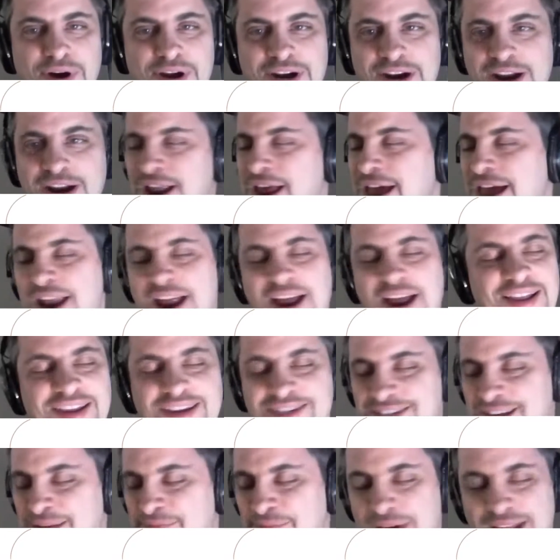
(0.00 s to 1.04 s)

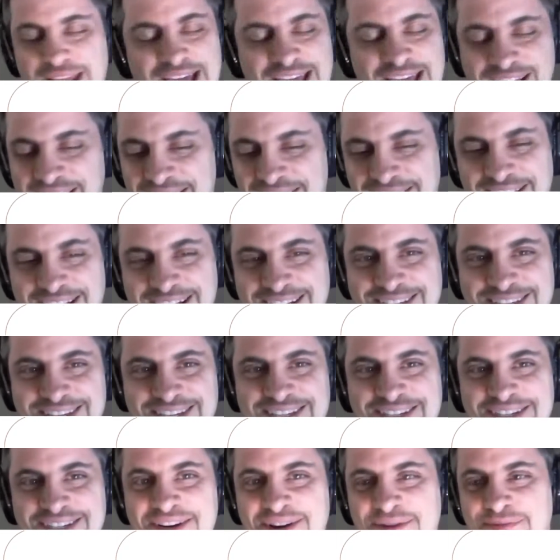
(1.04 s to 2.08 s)
I'm not hating on Lexus,